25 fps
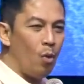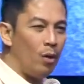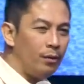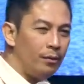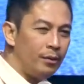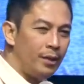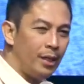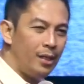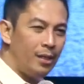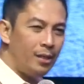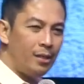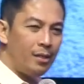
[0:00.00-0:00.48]

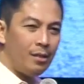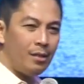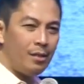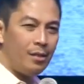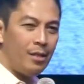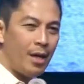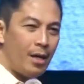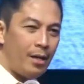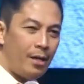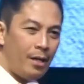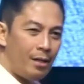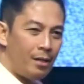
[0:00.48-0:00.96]
Wanting,
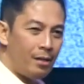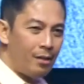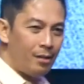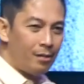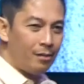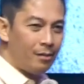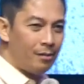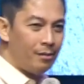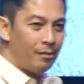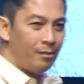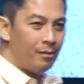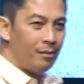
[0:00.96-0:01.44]
getting,
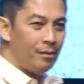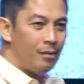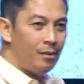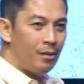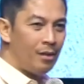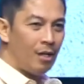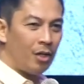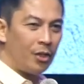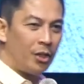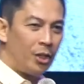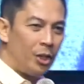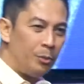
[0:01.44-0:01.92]

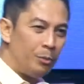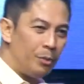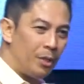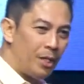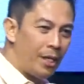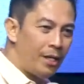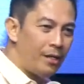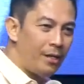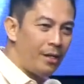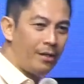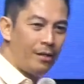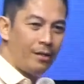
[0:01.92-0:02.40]

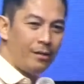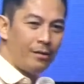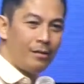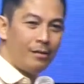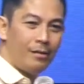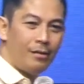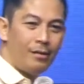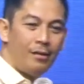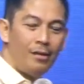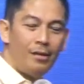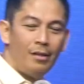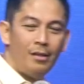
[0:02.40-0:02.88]
accumulating,
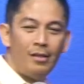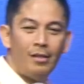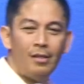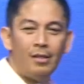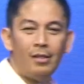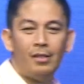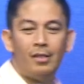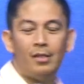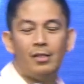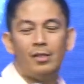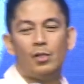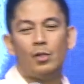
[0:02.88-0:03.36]

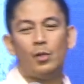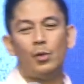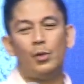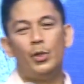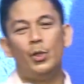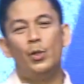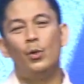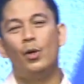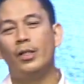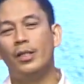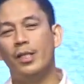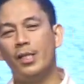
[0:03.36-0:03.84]

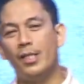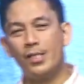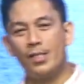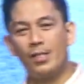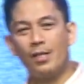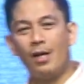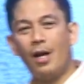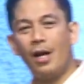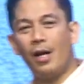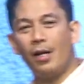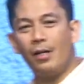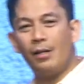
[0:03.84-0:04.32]
or are you on the
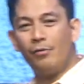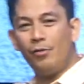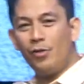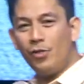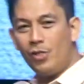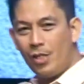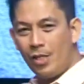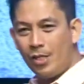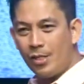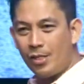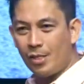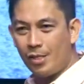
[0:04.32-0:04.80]
side
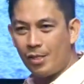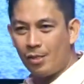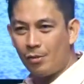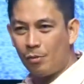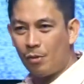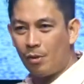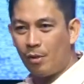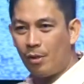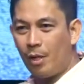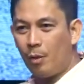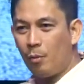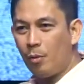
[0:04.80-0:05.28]
of
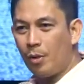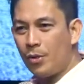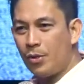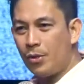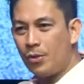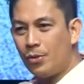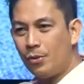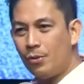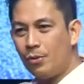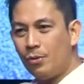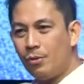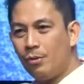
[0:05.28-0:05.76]
Jesus where He
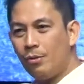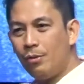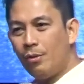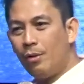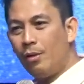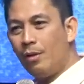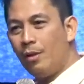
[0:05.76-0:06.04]
wants to